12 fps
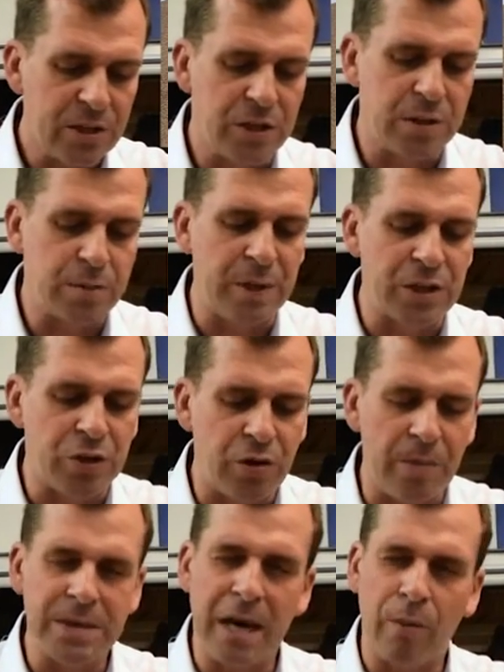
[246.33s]
it's been
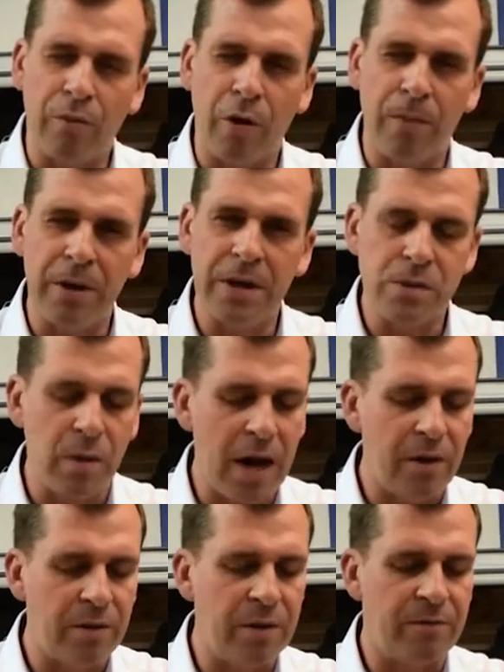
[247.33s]
trimmed out properly as
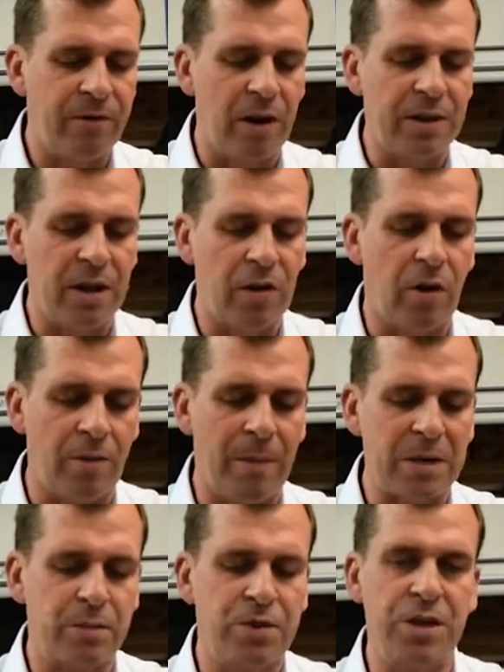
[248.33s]
well. You find that a lot of
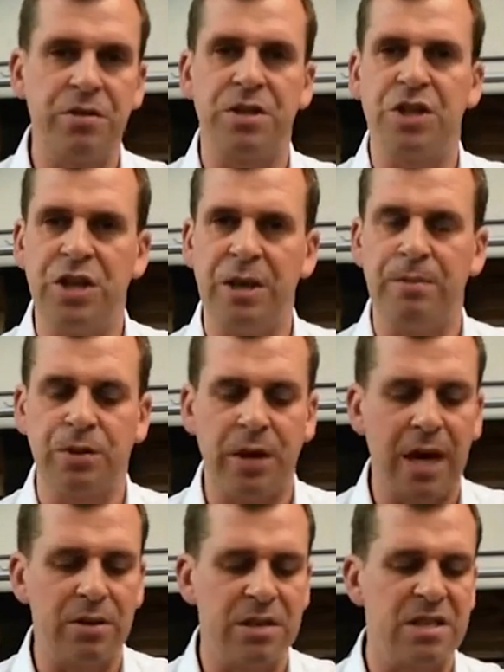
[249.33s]
mass-produced cheap
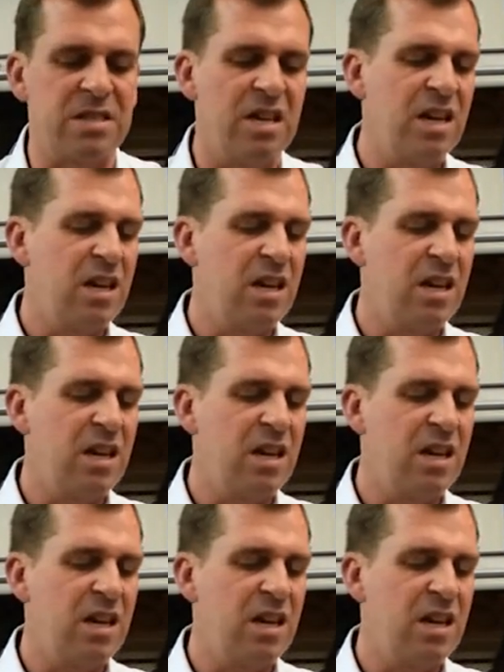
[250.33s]
trousers,